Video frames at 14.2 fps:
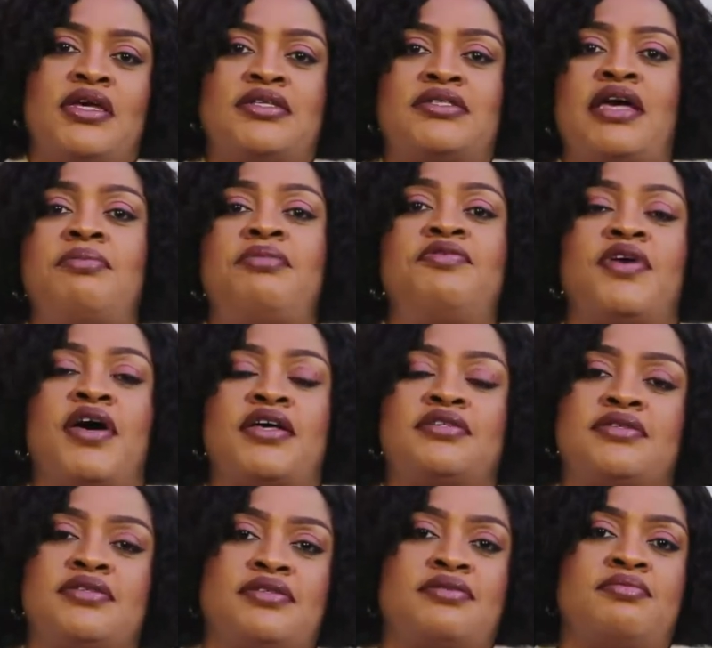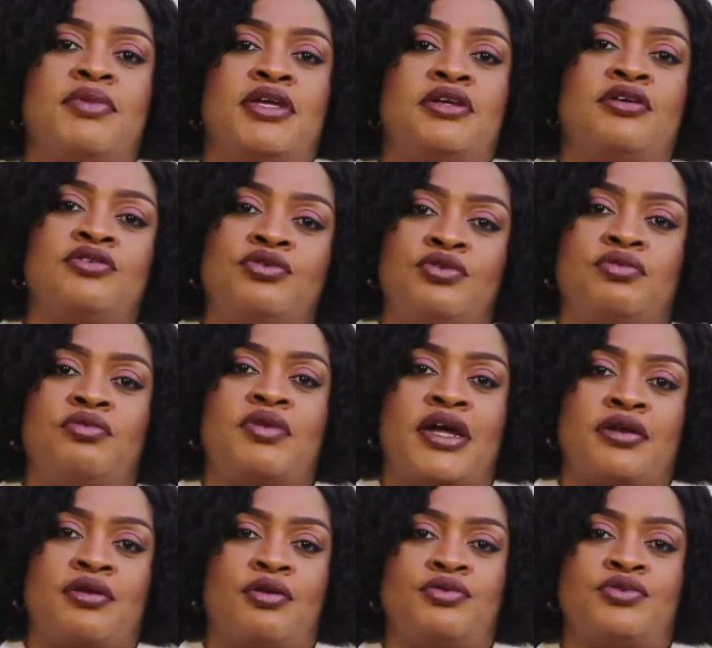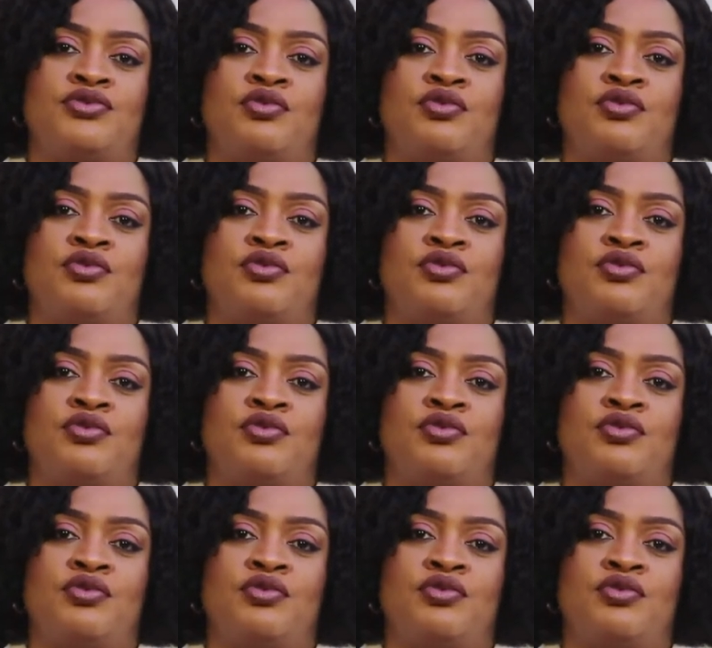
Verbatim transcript: Some of us may not know the right clothes